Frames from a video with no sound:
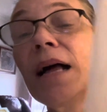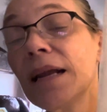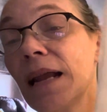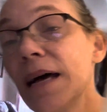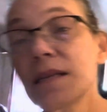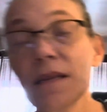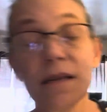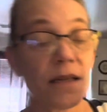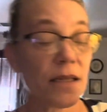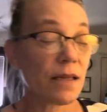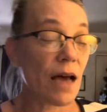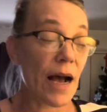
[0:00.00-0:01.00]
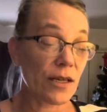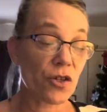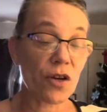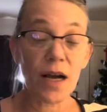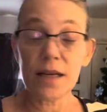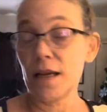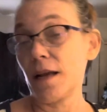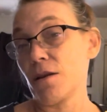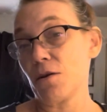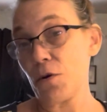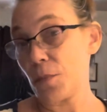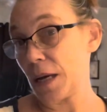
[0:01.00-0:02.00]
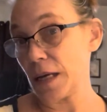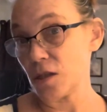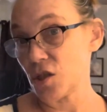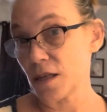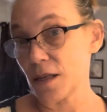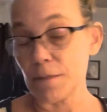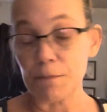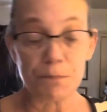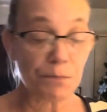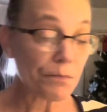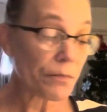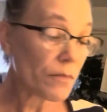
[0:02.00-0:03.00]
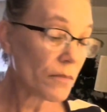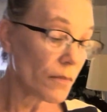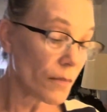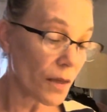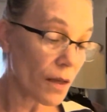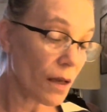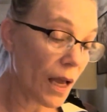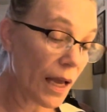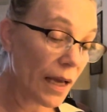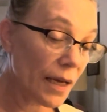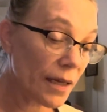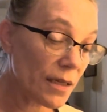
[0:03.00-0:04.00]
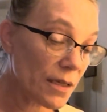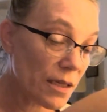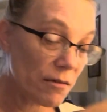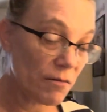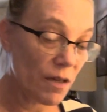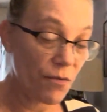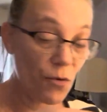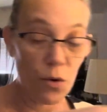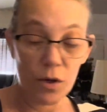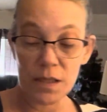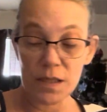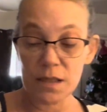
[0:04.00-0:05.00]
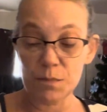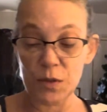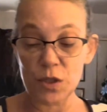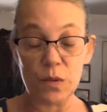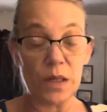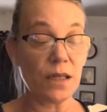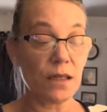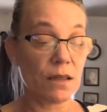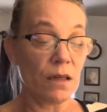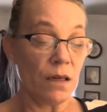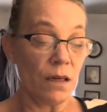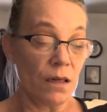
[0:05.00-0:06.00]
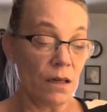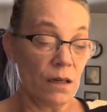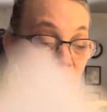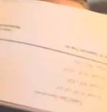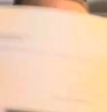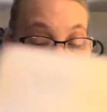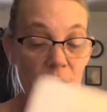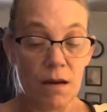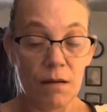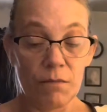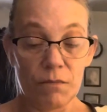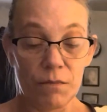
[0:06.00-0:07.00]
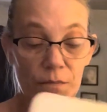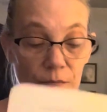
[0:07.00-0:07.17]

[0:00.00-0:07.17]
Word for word: a lot done. I tried to get the whole page done. And of course, between um,